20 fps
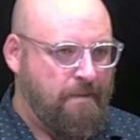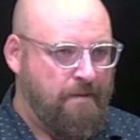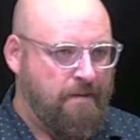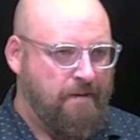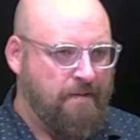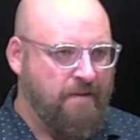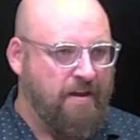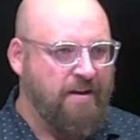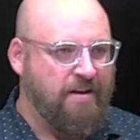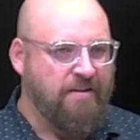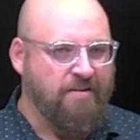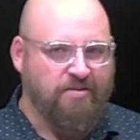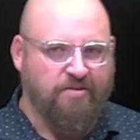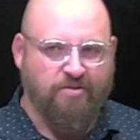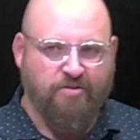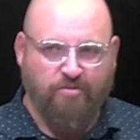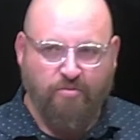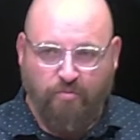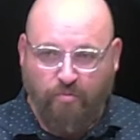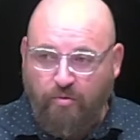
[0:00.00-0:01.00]
And that it
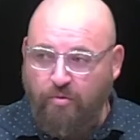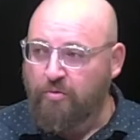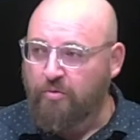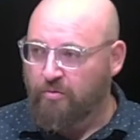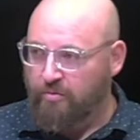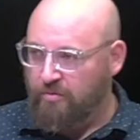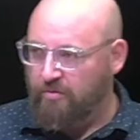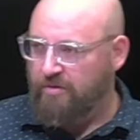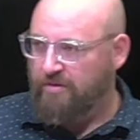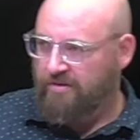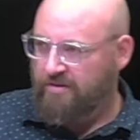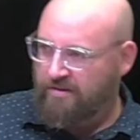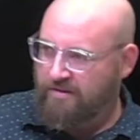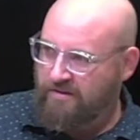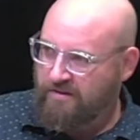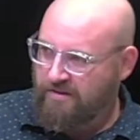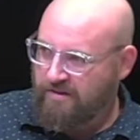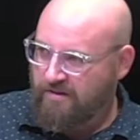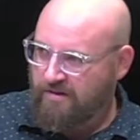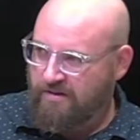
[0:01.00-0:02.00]
is through
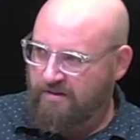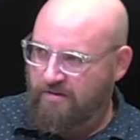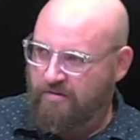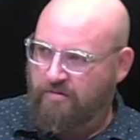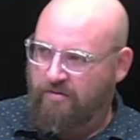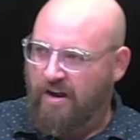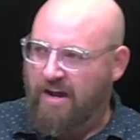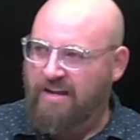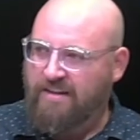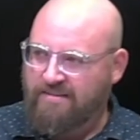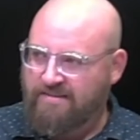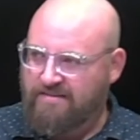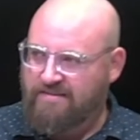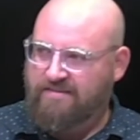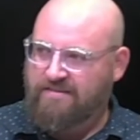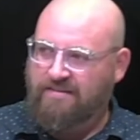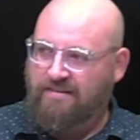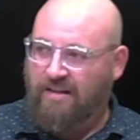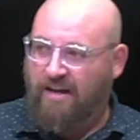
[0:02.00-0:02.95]
Christ's